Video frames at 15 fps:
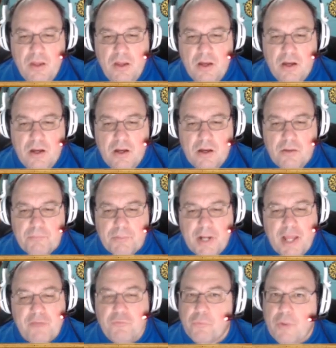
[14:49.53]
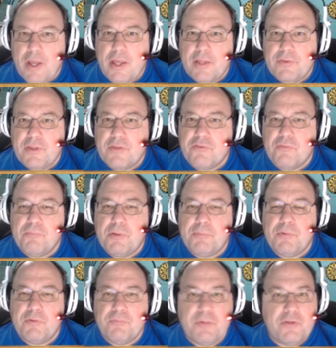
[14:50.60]
But I've read that some
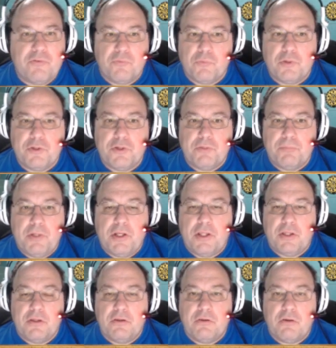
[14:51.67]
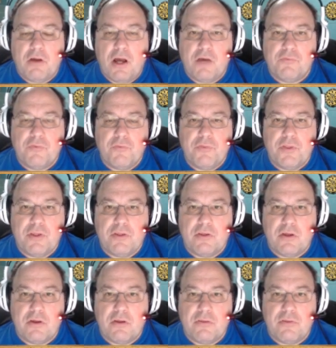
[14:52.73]
people have made some really good money off of the
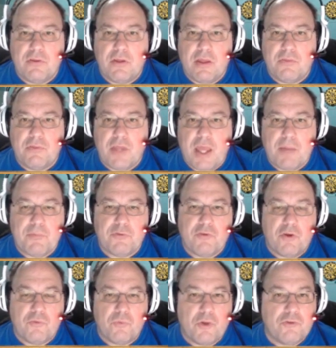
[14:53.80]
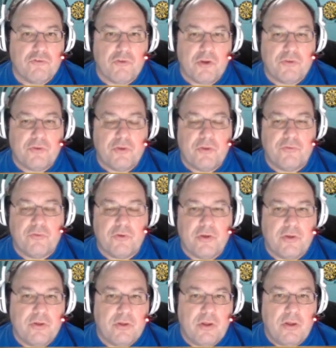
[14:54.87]
Amazon restaurant
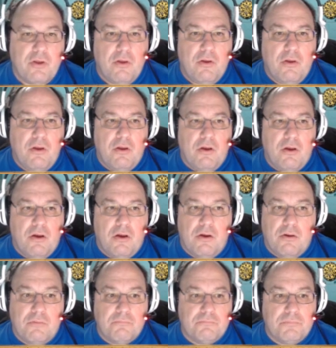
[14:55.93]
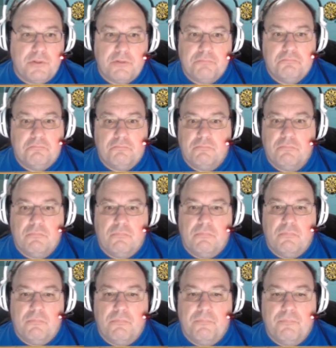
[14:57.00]
delivery. But
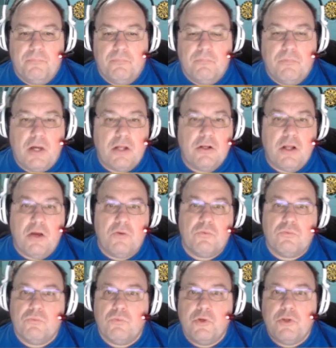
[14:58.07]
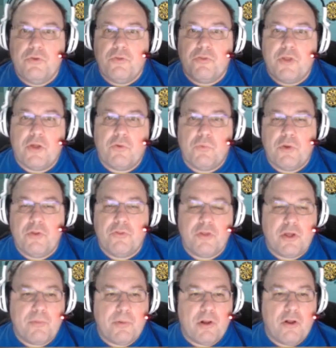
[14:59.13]
I don't know. What do you think? What do you
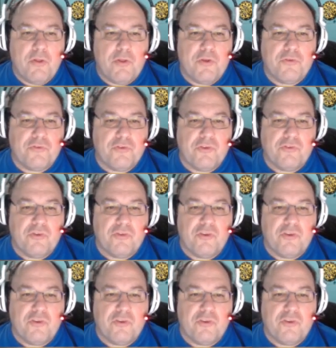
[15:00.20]
think about all this? Does it